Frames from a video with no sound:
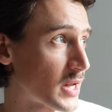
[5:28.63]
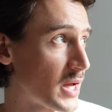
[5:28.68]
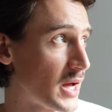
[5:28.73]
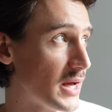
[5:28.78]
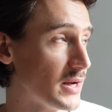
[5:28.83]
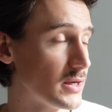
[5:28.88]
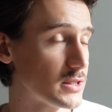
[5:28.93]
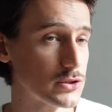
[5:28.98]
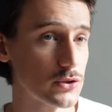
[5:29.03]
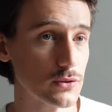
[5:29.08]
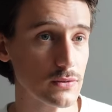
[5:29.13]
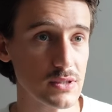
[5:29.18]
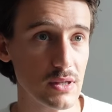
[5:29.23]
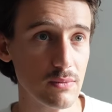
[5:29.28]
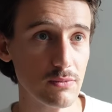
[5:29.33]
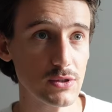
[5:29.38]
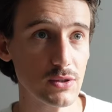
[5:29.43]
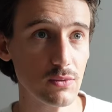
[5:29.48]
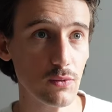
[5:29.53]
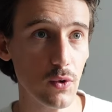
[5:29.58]
And I stocked up
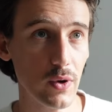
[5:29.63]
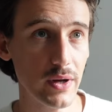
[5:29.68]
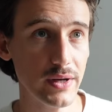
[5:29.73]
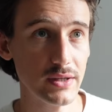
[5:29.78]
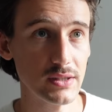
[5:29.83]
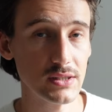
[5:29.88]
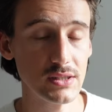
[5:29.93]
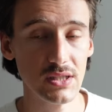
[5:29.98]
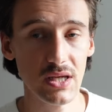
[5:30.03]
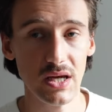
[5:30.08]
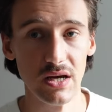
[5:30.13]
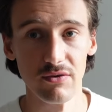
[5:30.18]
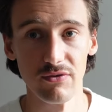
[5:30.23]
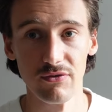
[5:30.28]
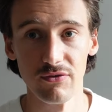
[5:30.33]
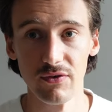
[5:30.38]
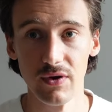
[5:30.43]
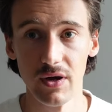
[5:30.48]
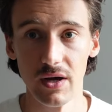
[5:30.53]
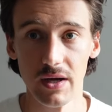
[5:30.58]
with some quite nice
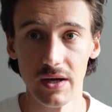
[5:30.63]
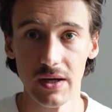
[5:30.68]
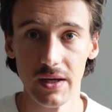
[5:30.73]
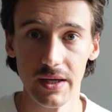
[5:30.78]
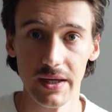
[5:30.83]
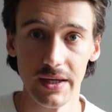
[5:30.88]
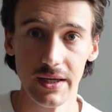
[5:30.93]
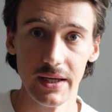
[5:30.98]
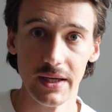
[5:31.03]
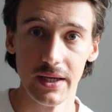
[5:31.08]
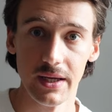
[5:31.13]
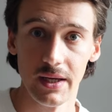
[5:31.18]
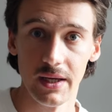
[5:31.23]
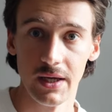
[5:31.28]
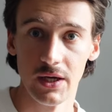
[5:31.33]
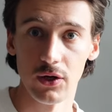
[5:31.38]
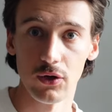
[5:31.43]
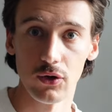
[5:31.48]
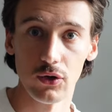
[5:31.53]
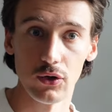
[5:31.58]
stuff. I
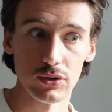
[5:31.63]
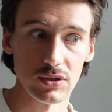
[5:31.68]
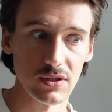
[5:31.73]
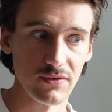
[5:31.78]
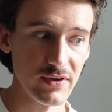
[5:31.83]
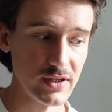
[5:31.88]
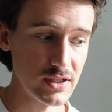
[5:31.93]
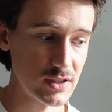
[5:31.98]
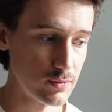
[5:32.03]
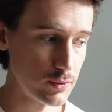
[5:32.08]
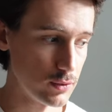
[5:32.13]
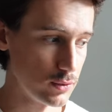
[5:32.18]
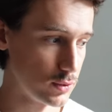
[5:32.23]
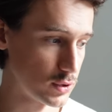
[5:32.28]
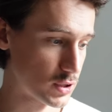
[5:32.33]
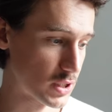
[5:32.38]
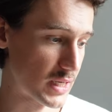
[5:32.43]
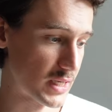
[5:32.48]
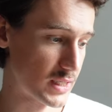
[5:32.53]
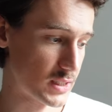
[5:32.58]
got lots of
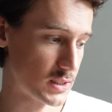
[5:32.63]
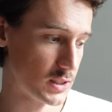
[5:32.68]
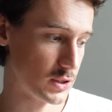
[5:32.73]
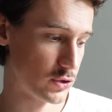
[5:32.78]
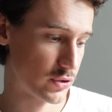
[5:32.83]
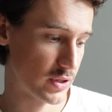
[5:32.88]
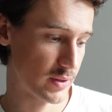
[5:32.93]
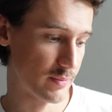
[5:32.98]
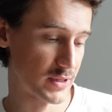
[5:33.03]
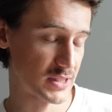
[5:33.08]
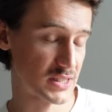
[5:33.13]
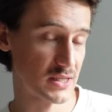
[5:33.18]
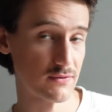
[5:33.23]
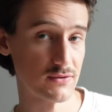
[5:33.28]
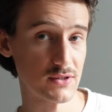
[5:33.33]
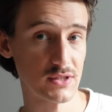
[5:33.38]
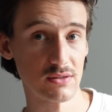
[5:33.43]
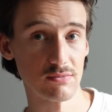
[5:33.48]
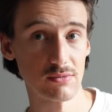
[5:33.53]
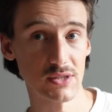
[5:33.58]
vegetables. I actually treated myself
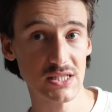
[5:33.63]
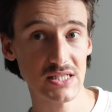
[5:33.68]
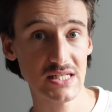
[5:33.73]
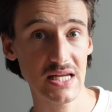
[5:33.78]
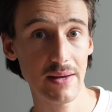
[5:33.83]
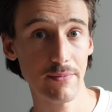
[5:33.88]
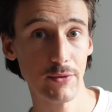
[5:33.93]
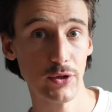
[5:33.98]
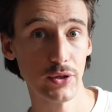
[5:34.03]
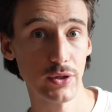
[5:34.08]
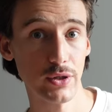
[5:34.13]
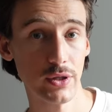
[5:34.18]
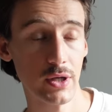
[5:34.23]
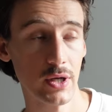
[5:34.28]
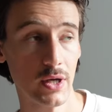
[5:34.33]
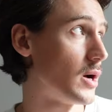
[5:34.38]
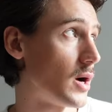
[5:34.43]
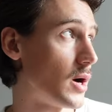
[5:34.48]
to some salmon.